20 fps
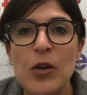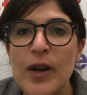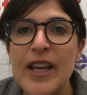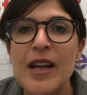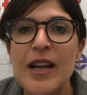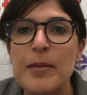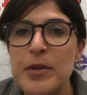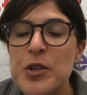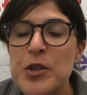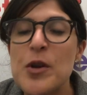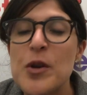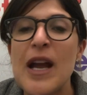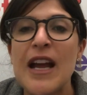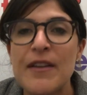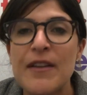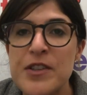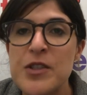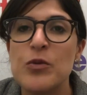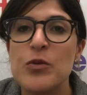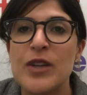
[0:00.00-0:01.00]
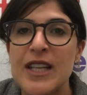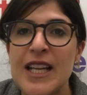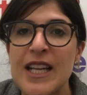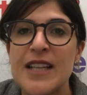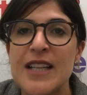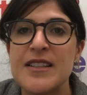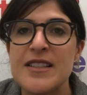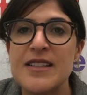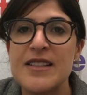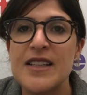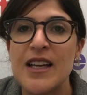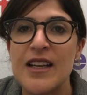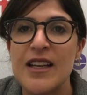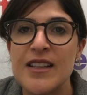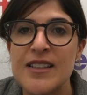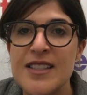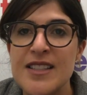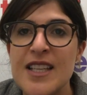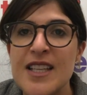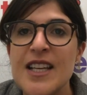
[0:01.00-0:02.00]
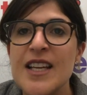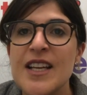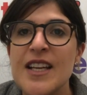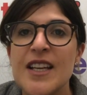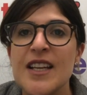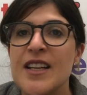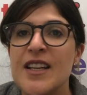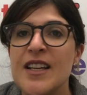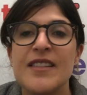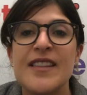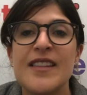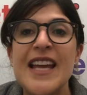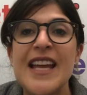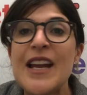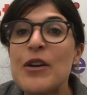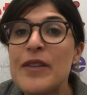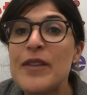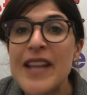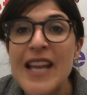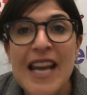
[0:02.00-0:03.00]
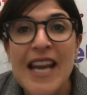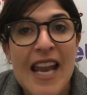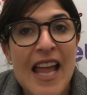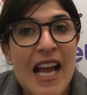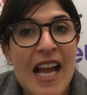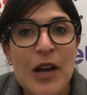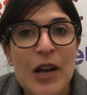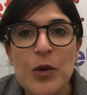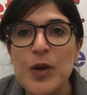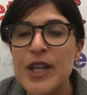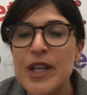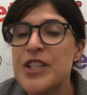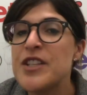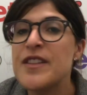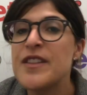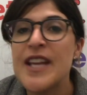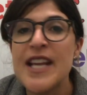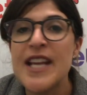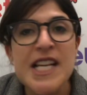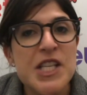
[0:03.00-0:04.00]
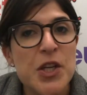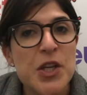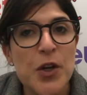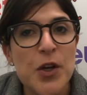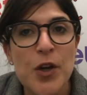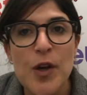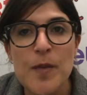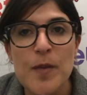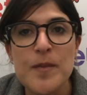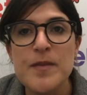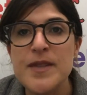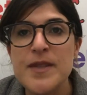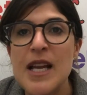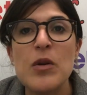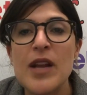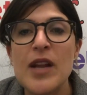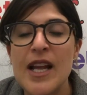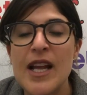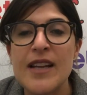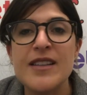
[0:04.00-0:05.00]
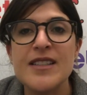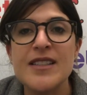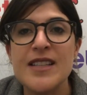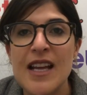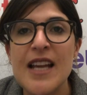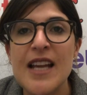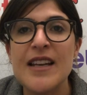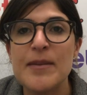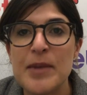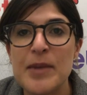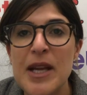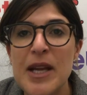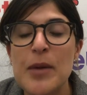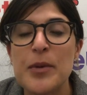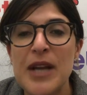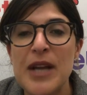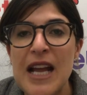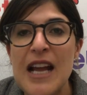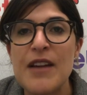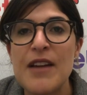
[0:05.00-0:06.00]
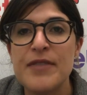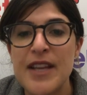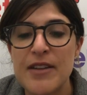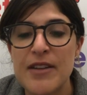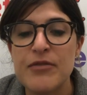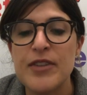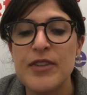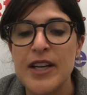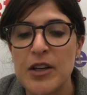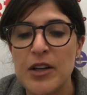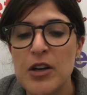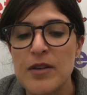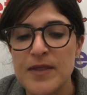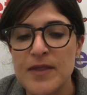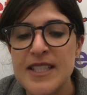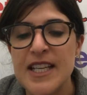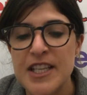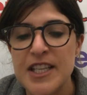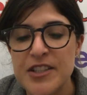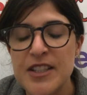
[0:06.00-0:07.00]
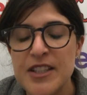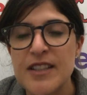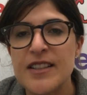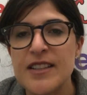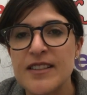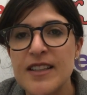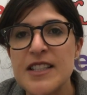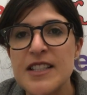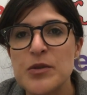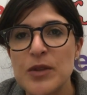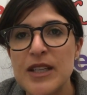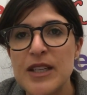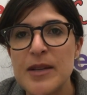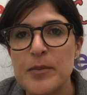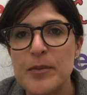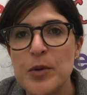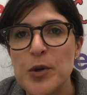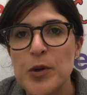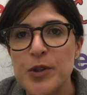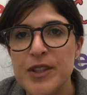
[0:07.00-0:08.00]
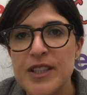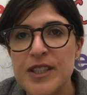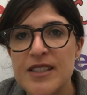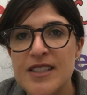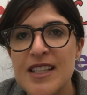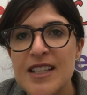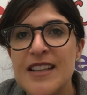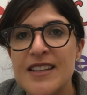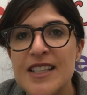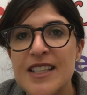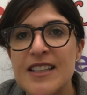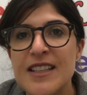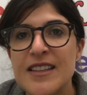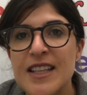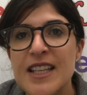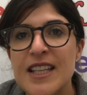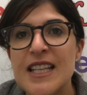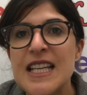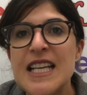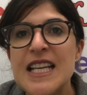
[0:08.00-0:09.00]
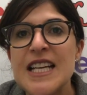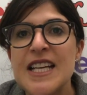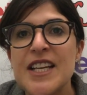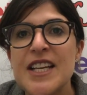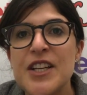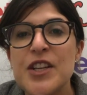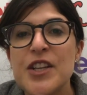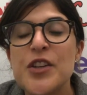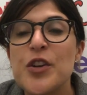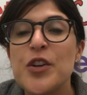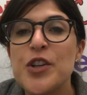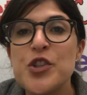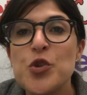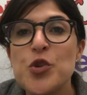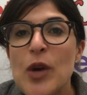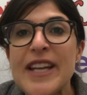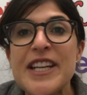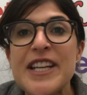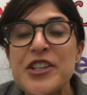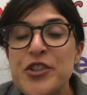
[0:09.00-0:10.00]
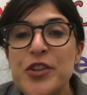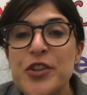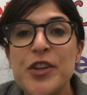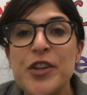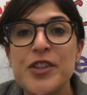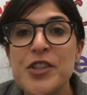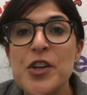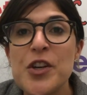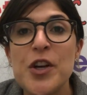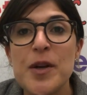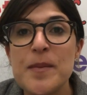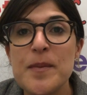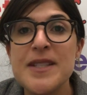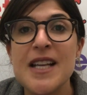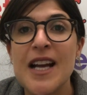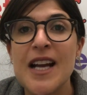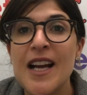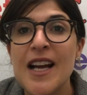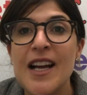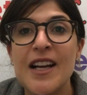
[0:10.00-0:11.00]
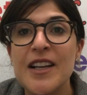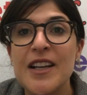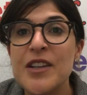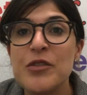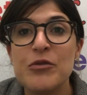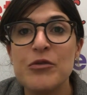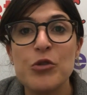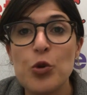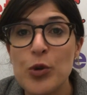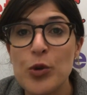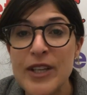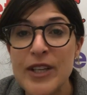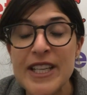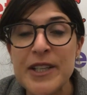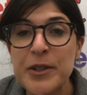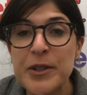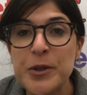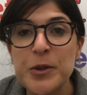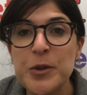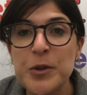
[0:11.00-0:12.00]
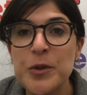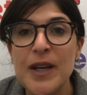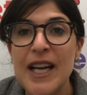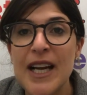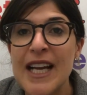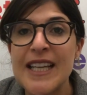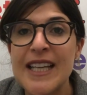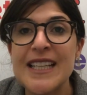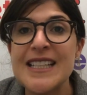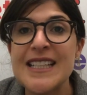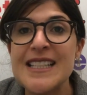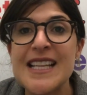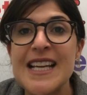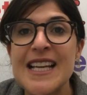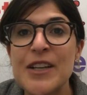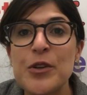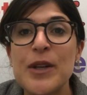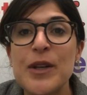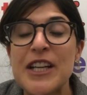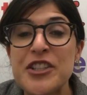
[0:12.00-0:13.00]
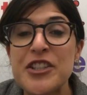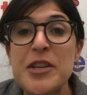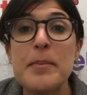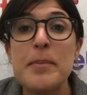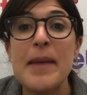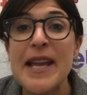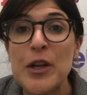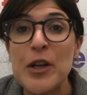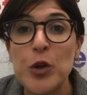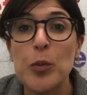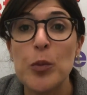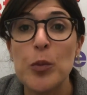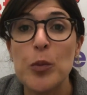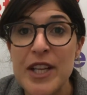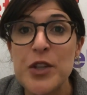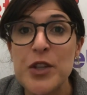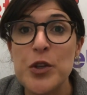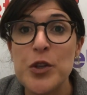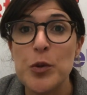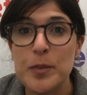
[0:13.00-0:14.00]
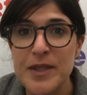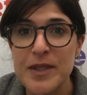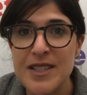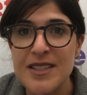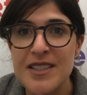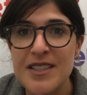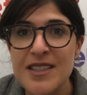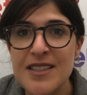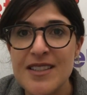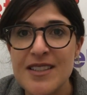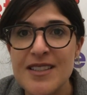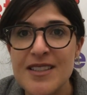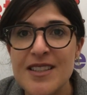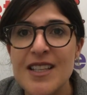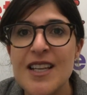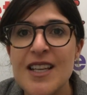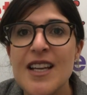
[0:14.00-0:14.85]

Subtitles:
a lawyer, but you have to really understand their language, their terms, and be able to have that frank conversation. I think that's really important. And I think that, trading terms are critical, and it could actually make or break your business.